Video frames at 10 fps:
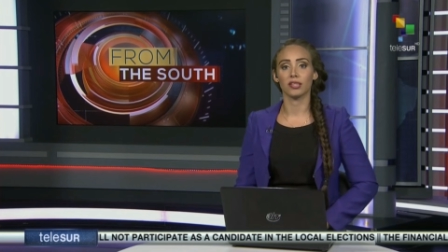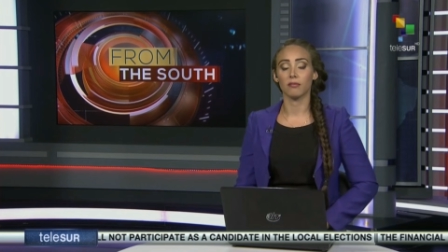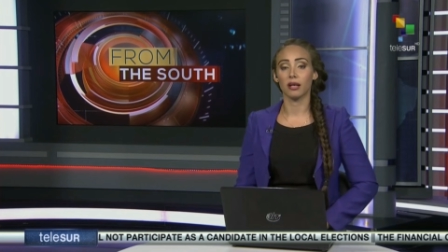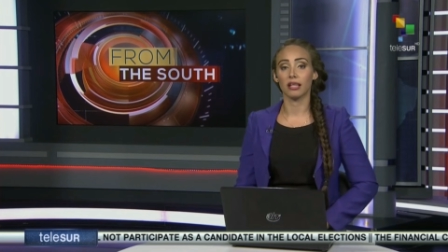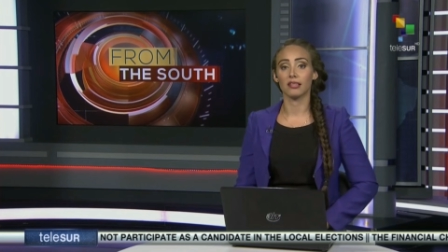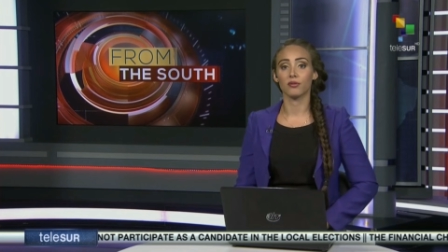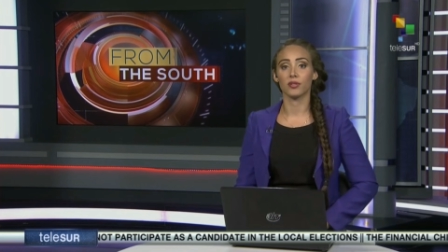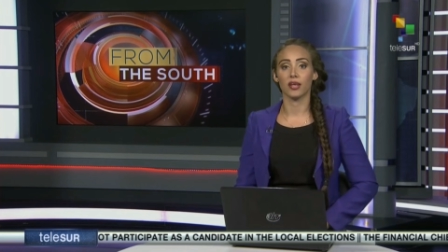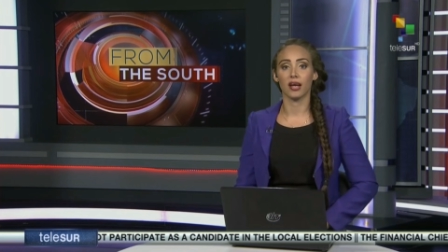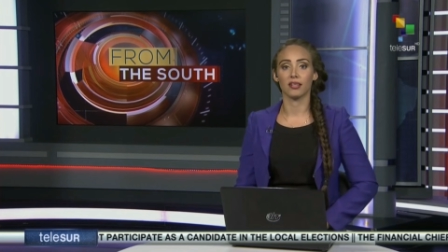Guatemalans
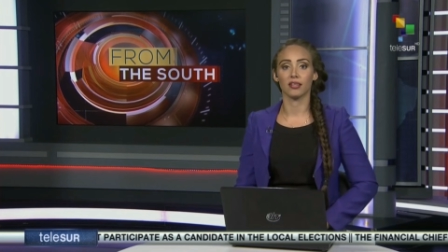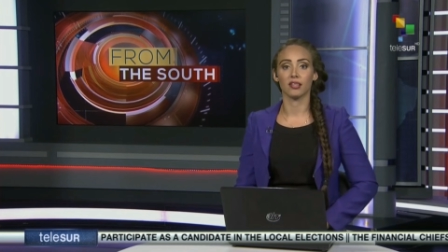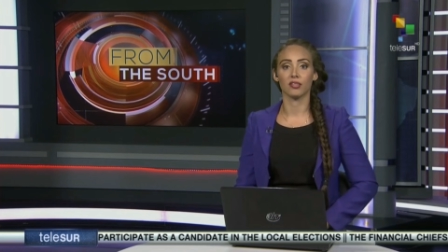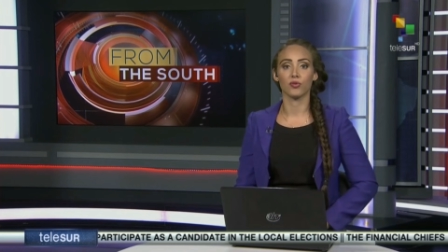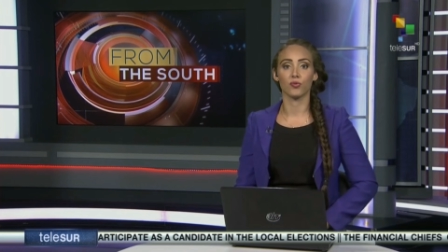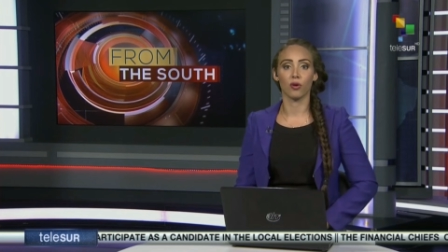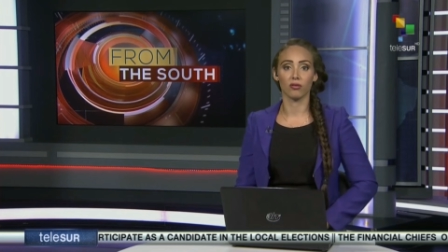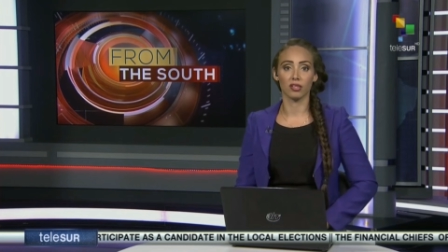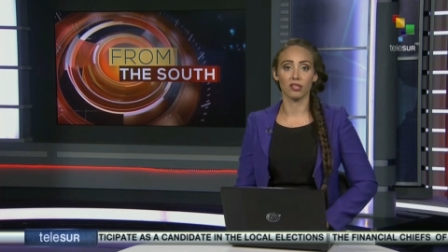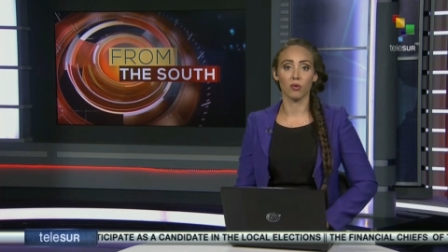residing in the
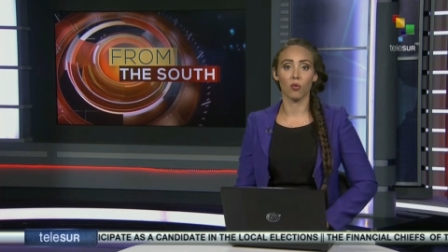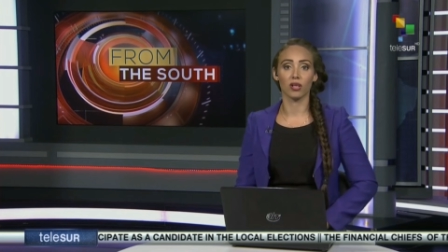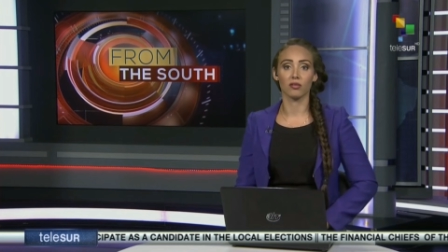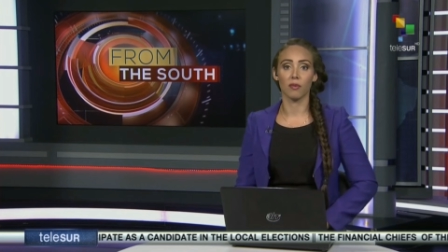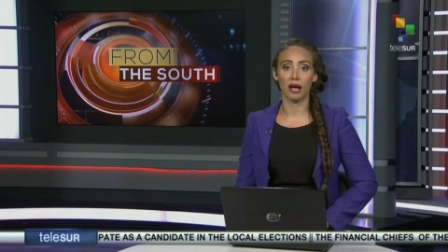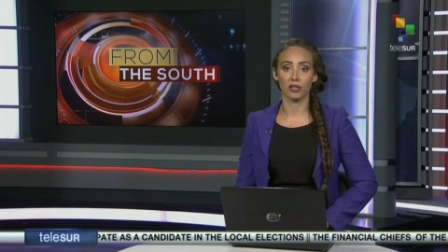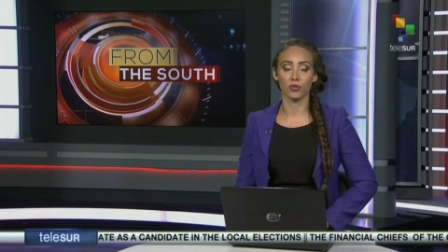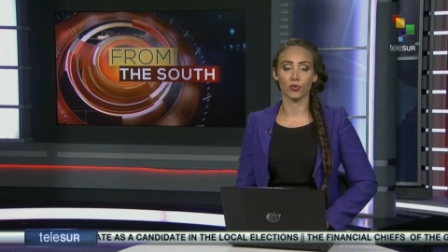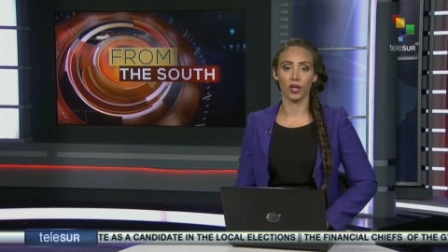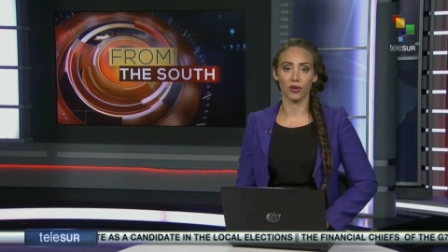surroundings went
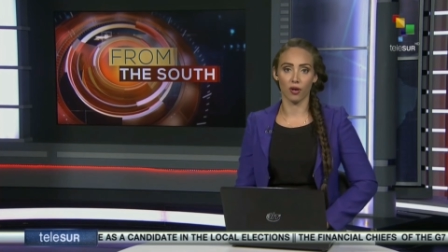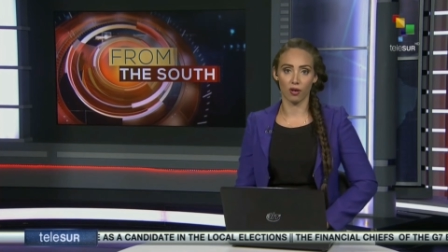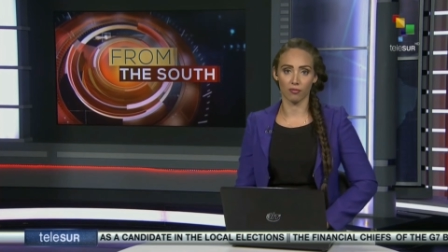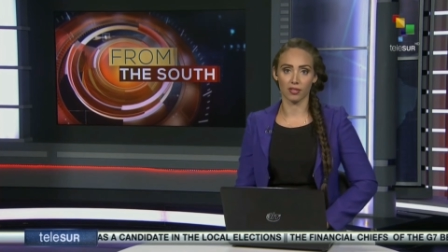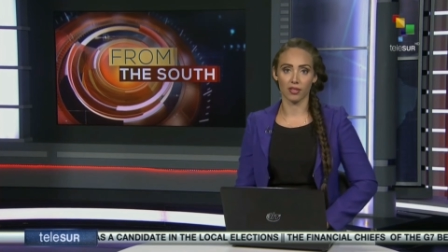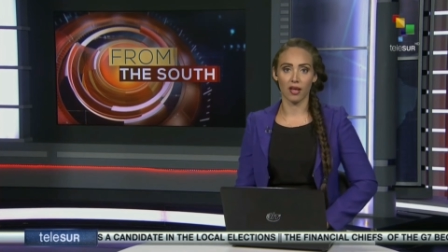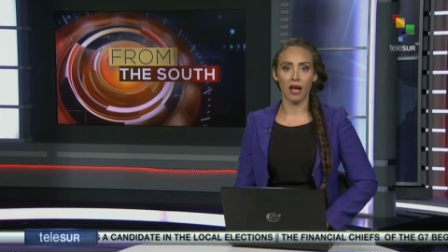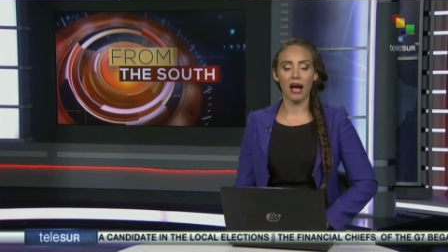back to their homes